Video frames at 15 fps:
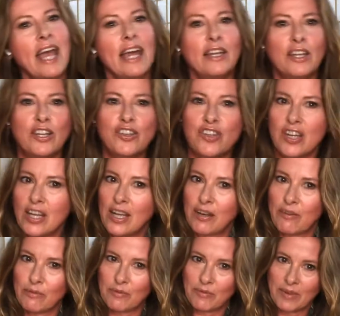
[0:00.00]
energy,
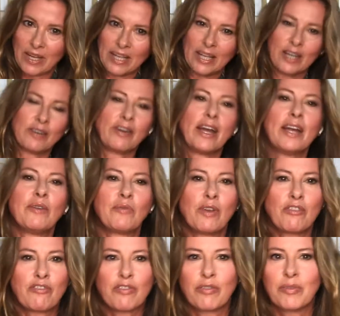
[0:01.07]
and right,
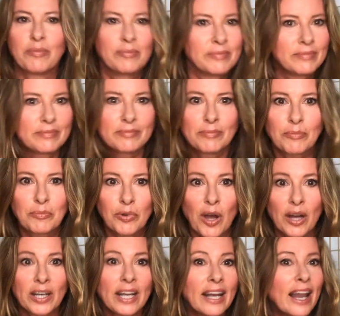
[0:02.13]
we've
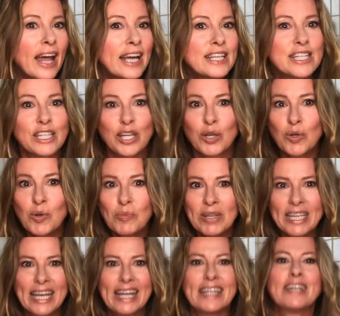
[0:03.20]
brought in light and
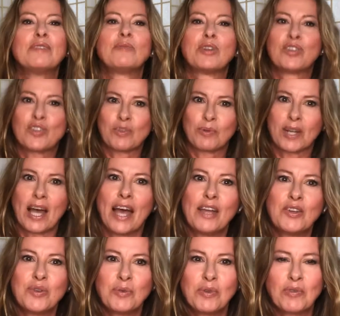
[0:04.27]
illuminated, which is what I
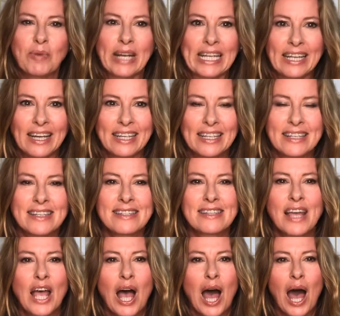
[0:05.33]
do with my clients.
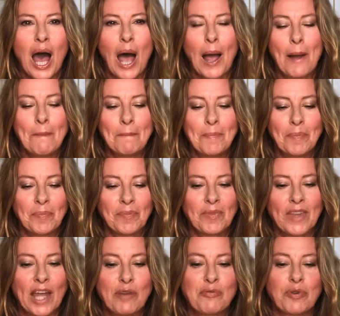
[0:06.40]

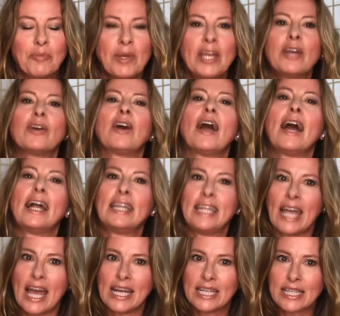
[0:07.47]
Then from here, at the
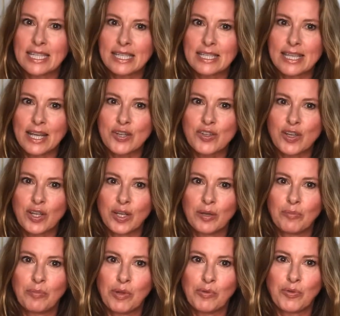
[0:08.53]
end of the
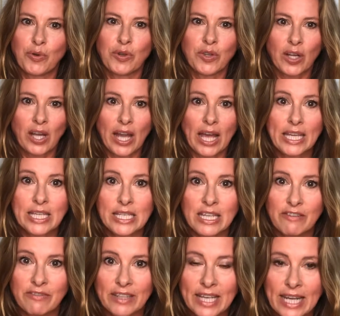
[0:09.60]
session, before the client
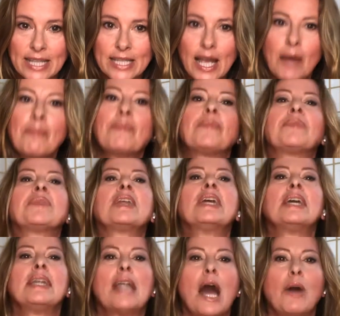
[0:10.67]
even gets up,
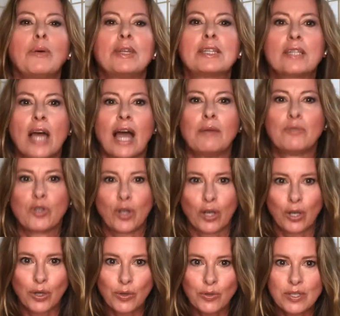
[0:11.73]
now it's time to
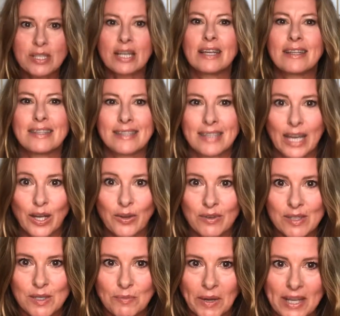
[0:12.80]
close
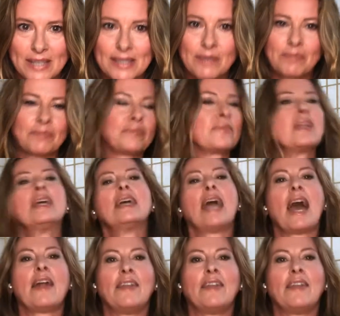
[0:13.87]
sacred space. And